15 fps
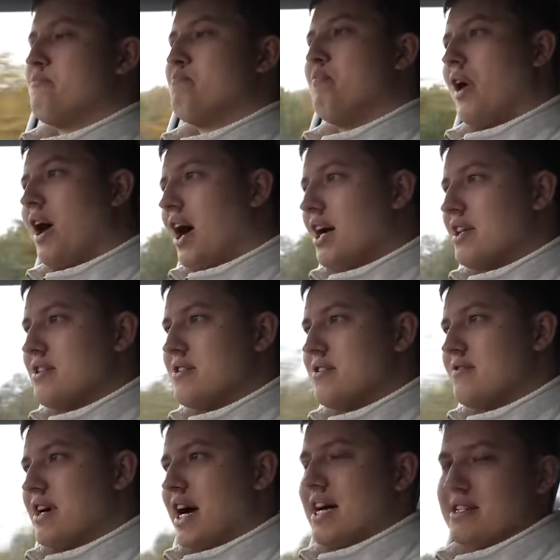but
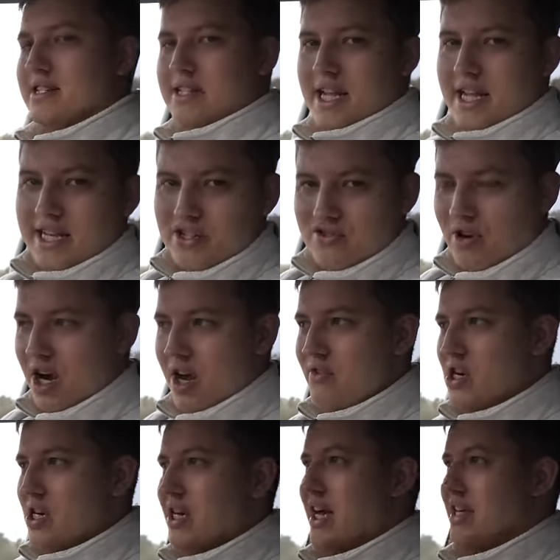as a daily
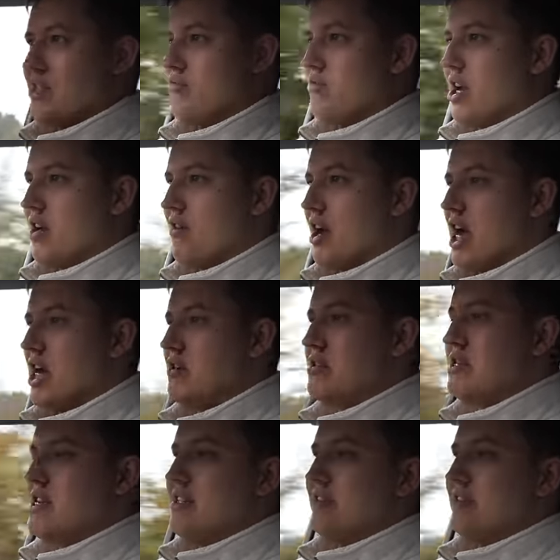driver, as a run around,